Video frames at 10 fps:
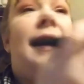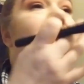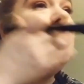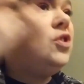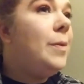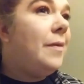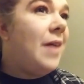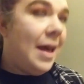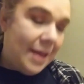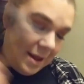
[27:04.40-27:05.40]
strip of
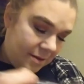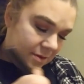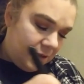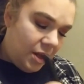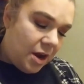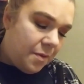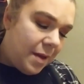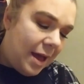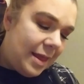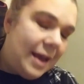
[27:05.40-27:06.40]
highlight. You know,
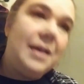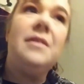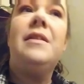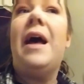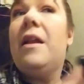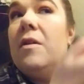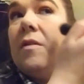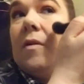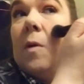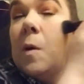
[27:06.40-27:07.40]
I like that
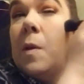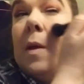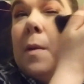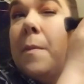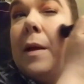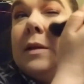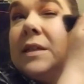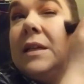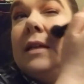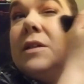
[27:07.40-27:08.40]

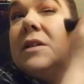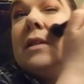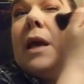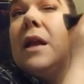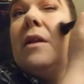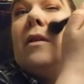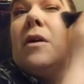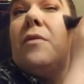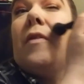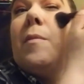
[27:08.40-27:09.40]
melted into your skin,
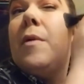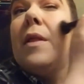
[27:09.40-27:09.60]
lit from